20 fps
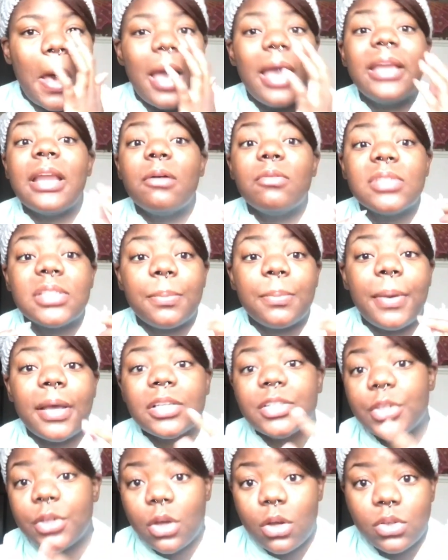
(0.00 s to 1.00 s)
And I was
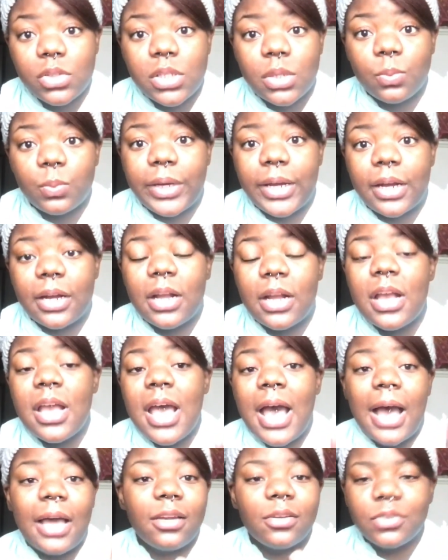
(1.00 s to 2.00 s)
about to go somewhere.
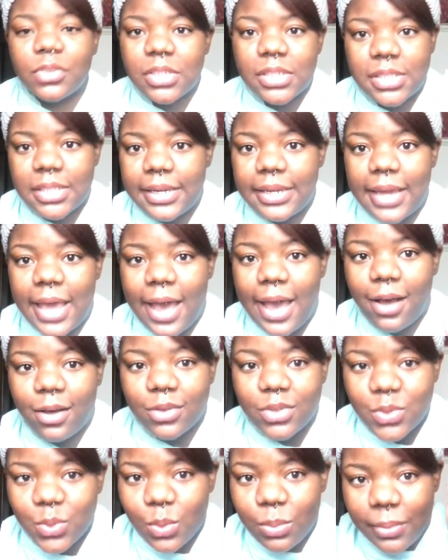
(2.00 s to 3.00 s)
I don't just sit in the
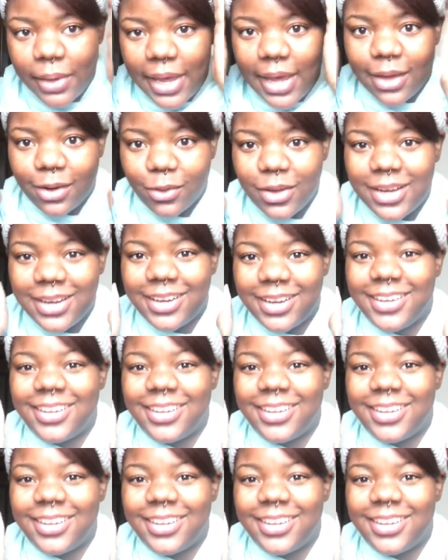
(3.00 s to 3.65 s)
house with my hat on.